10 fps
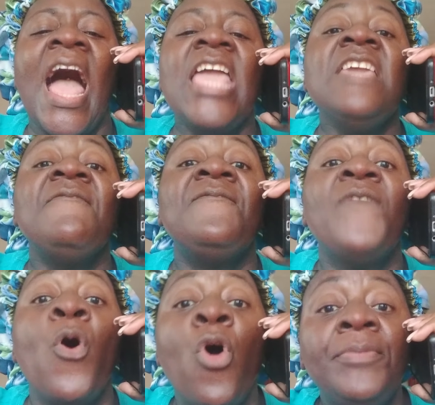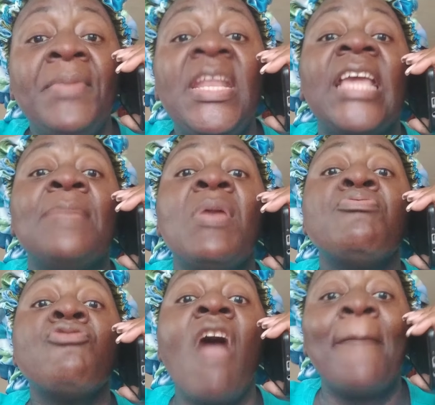He phone been a give me
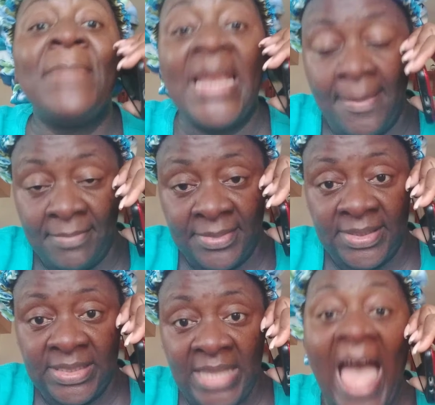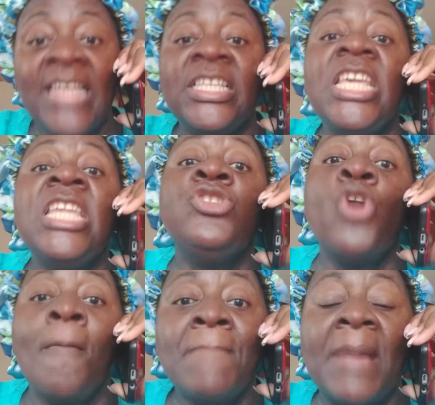problems. And he
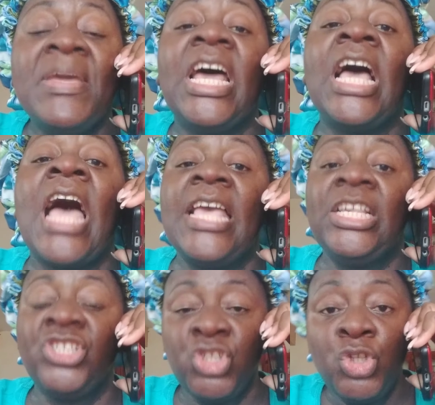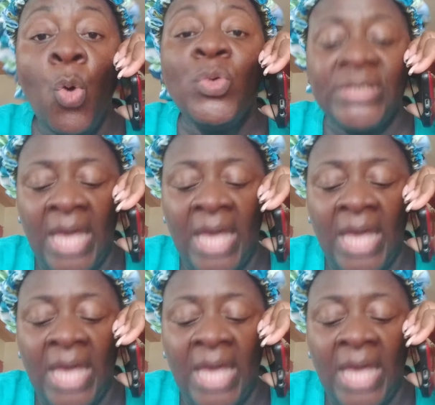number been a have issues.